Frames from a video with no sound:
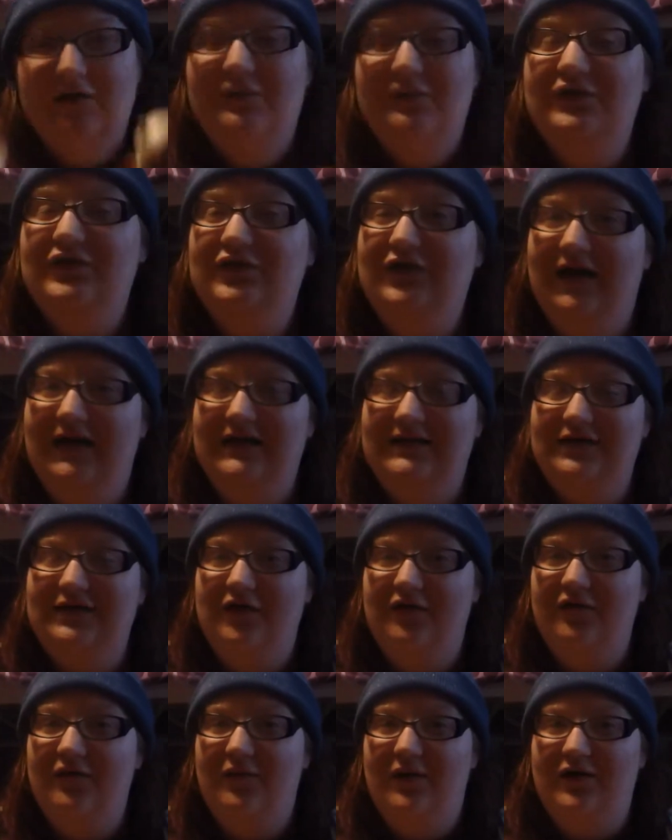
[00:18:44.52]
which you guys know
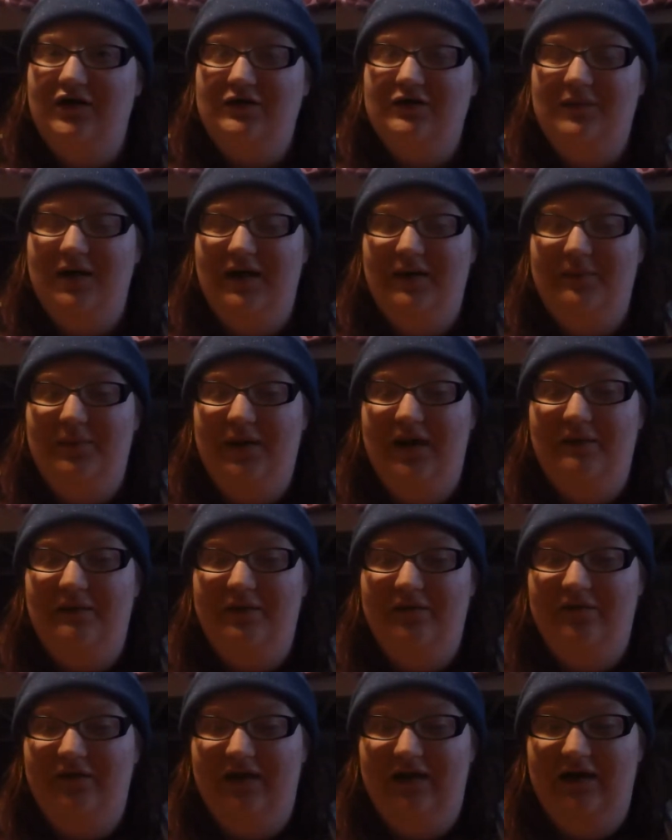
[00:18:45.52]
if you watched my
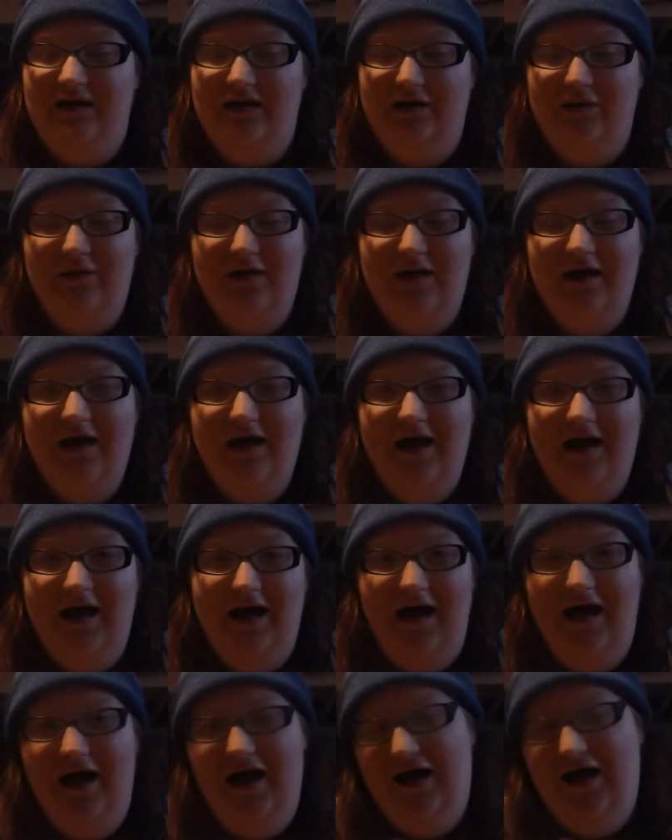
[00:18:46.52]
Bama video.
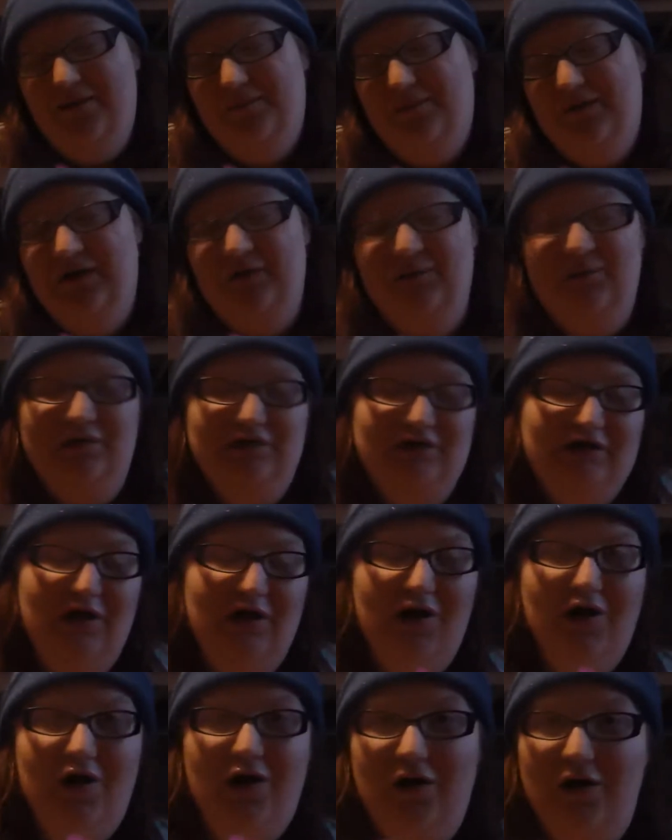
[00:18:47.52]
I've been
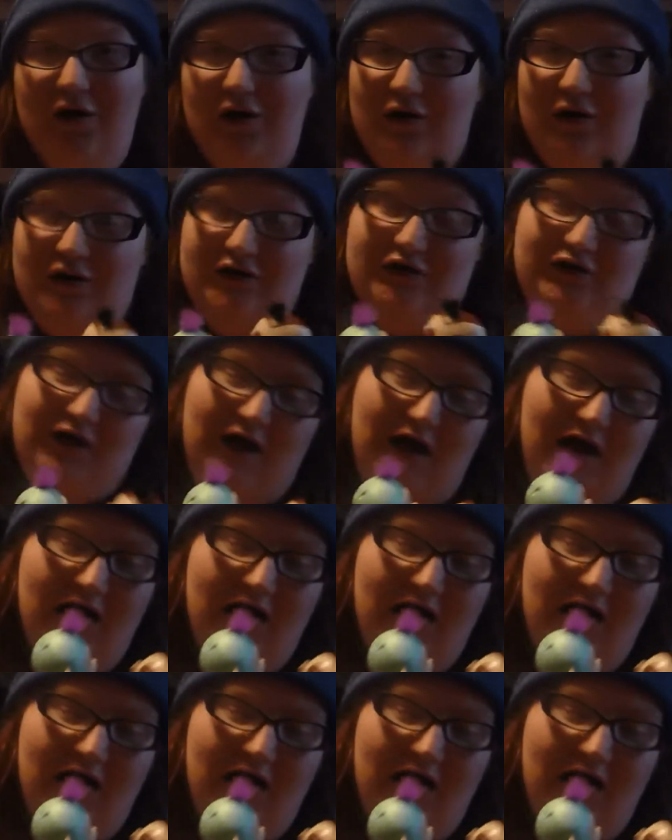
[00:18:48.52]
wishlosh.